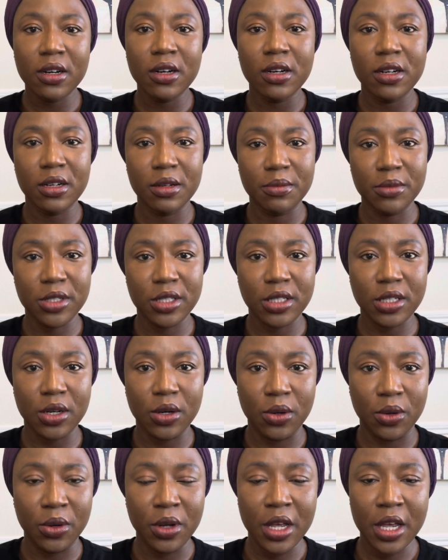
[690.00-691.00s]
So
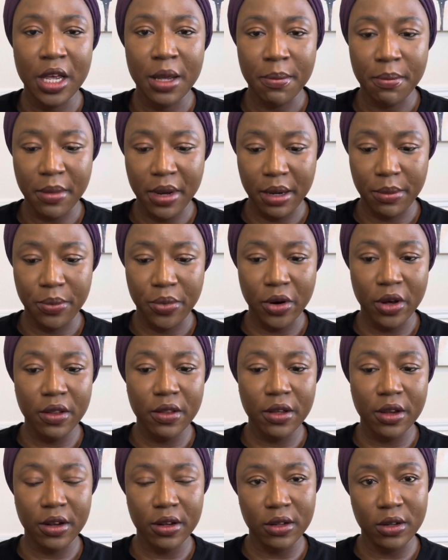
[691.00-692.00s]
my
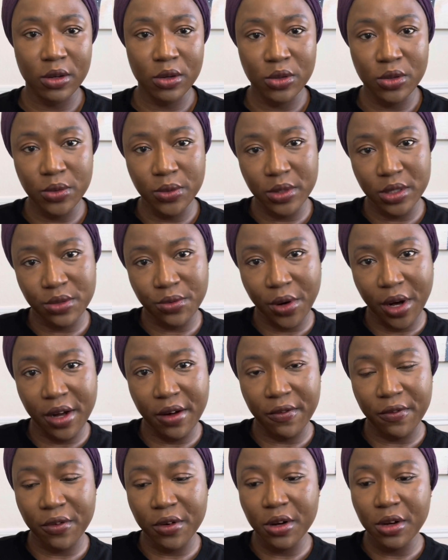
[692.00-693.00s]
brother-in-law, who was right in
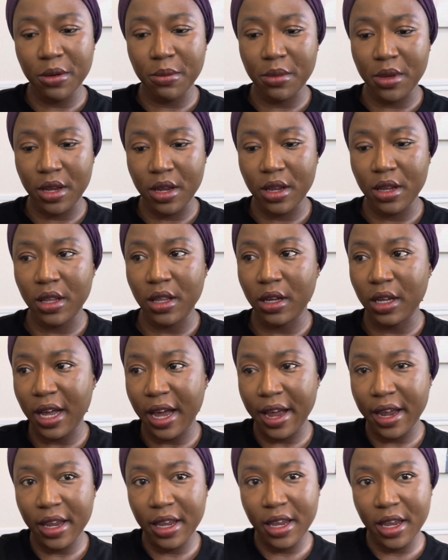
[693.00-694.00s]
front of me, the guy
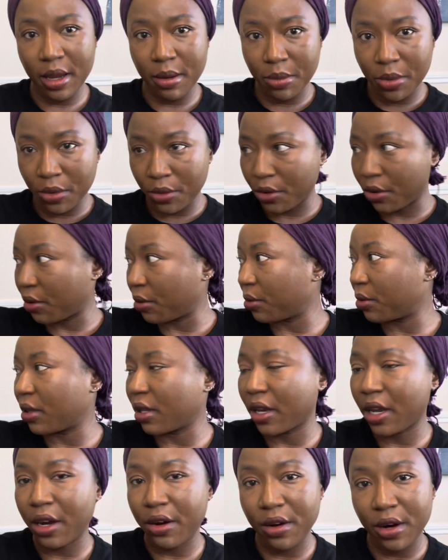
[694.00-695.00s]
came through the
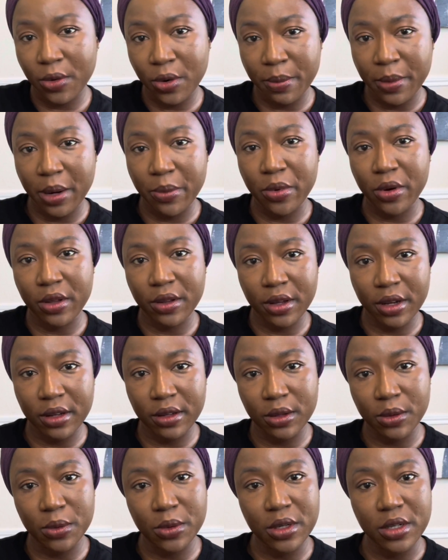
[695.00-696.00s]
area where my brother-in-law
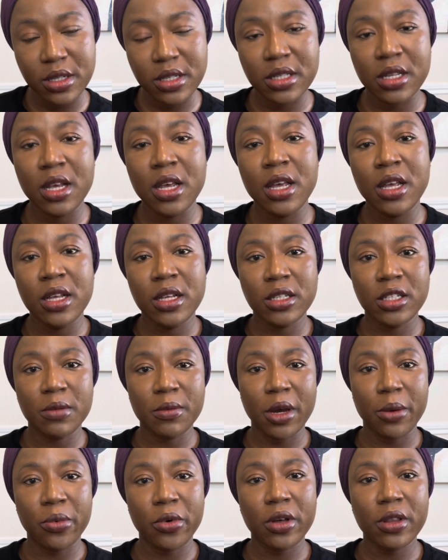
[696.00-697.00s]
was. So my
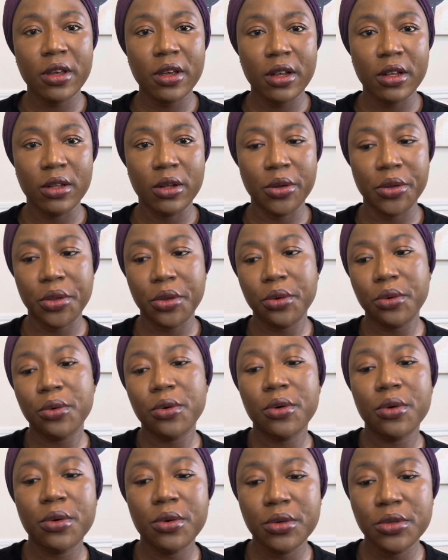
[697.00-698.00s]
brother-in-law threw
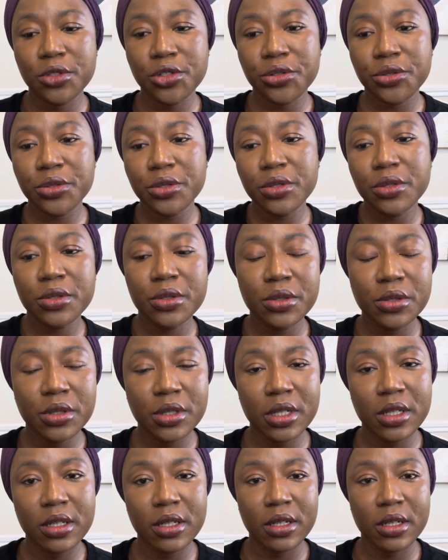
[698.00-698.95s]
the